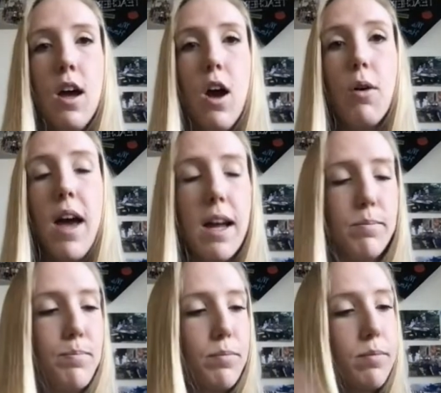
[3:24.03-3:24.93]
Okay,
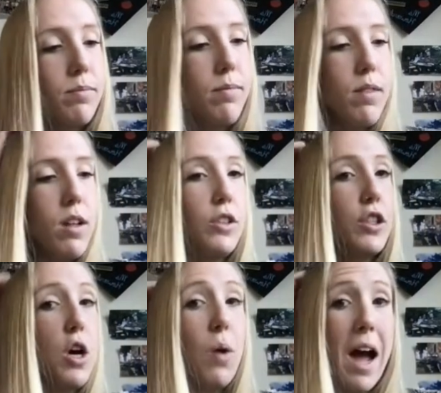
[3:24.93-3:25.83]

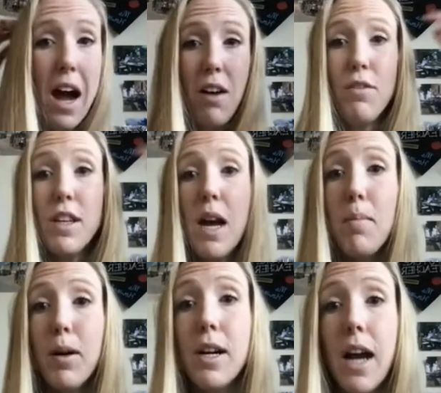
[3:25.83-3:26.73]
so have the
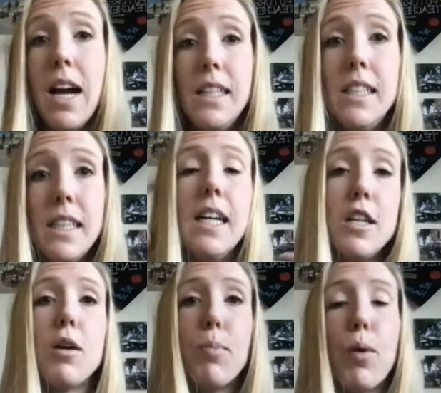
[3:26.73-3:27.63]
number 90 in
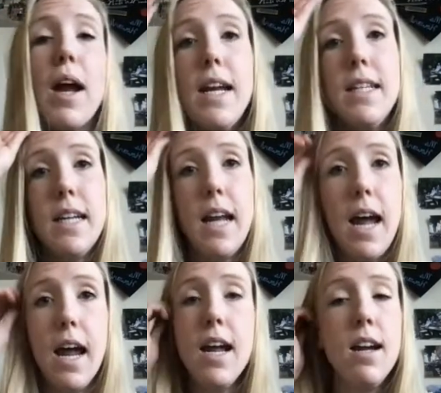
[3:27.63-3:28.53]
your brain
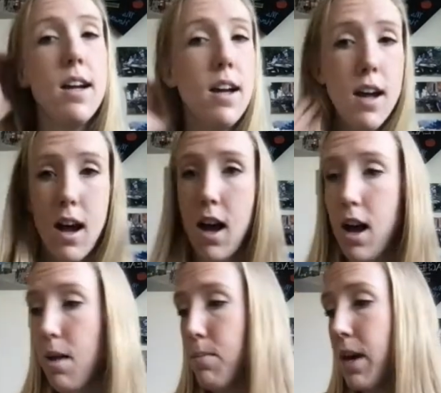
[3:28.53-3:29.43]
today
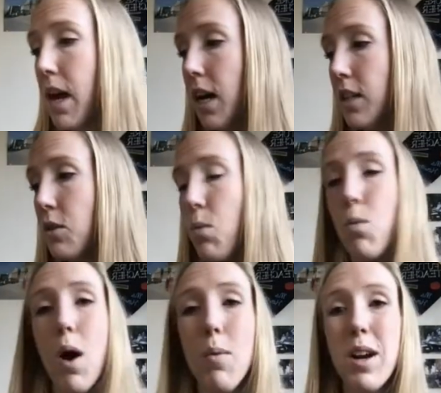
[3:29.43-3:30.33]
because
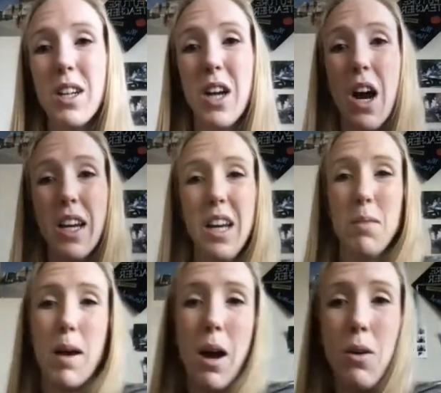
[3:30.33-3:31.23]
what we are talking
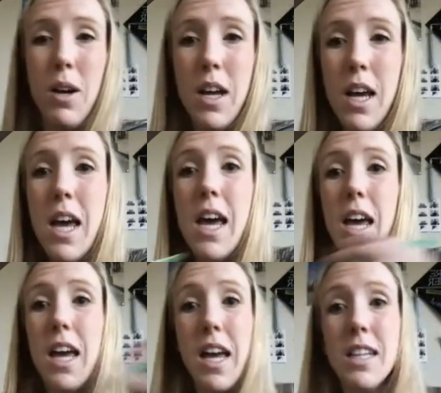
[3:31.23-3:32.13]
about
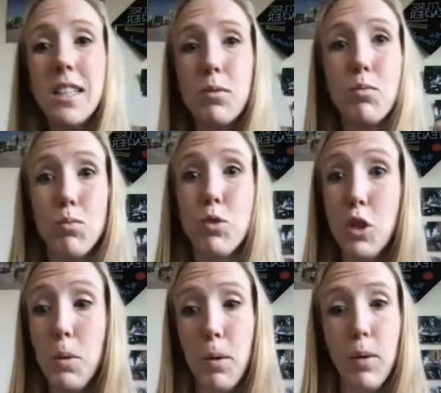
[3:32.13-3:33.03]
is
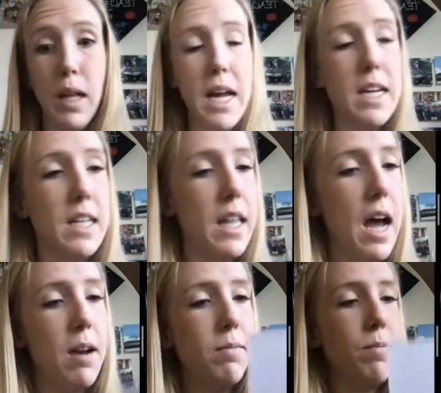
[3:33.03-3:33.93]
super related to
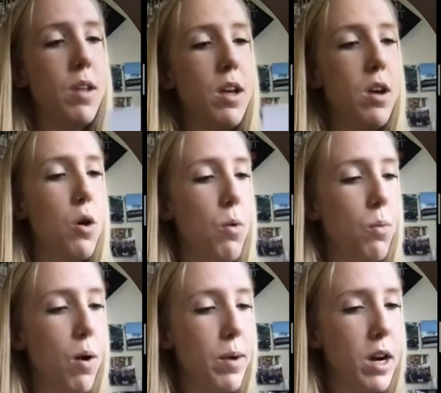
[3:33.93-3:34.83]
that.
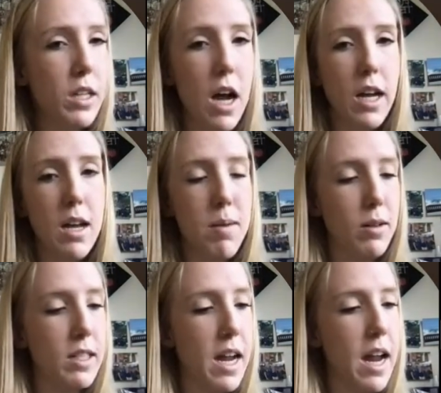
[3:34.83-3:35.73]
What we are talking about
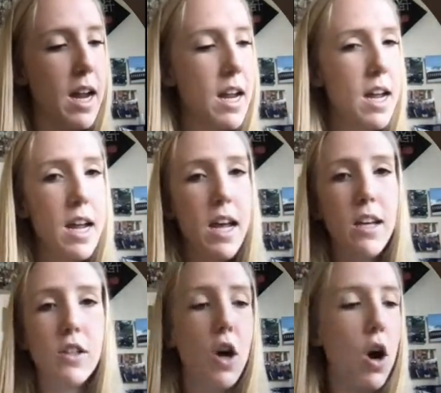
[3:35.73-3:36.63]
today
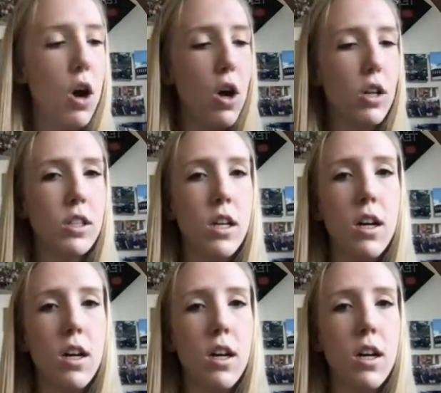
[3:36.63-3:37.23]
is called